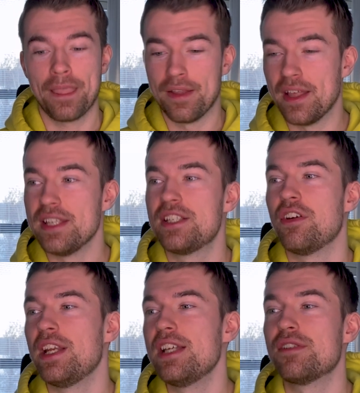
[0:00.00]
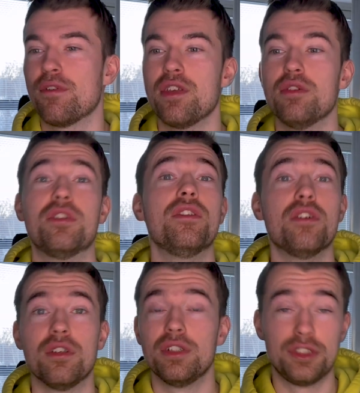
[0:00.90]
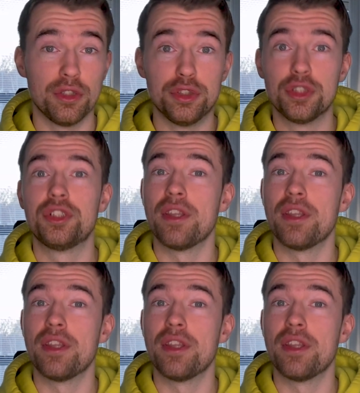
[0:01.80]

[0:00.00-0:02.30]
the easier it is for you to just